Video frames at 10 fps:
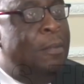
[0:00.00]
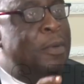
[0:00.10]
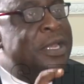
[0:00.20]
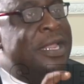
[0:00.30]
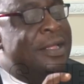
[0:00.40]

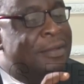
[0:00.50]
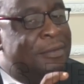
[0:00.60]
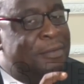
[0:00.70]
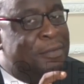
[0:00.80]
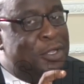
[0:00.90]

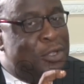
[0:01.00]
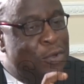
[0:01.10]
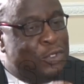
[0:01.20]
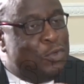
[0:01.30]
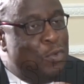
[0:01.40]
But
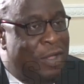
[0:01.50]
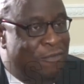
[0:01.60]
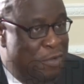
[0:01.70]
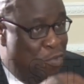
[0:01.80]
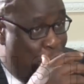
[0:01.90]
those who
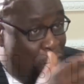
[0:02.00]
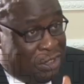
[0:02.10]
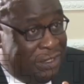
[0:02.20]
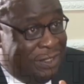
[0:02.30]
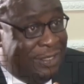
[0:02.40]
have been
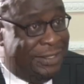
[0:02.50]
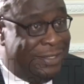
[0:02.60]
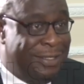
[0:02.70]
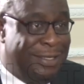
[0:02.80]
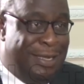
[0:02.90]
watching
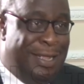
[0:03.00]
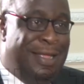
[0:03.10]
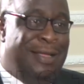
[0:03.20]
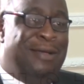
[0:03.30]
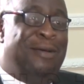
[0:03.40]
this
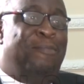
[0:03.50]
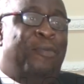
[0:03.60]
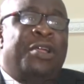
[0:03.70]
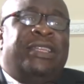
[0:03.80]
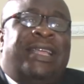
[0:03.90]

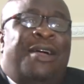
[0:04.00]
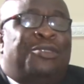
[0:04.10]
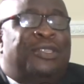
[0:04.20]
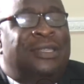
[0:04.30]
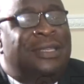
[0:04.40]
point
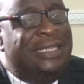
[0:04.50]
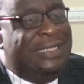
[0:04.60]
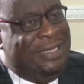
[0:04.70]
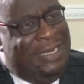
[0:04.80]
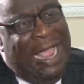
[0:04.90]
out a
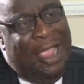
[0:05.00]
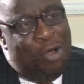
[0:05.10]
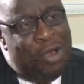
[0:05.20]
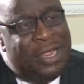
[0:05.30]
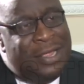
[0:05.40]
certain
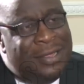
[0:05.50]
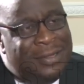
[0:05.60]
irony.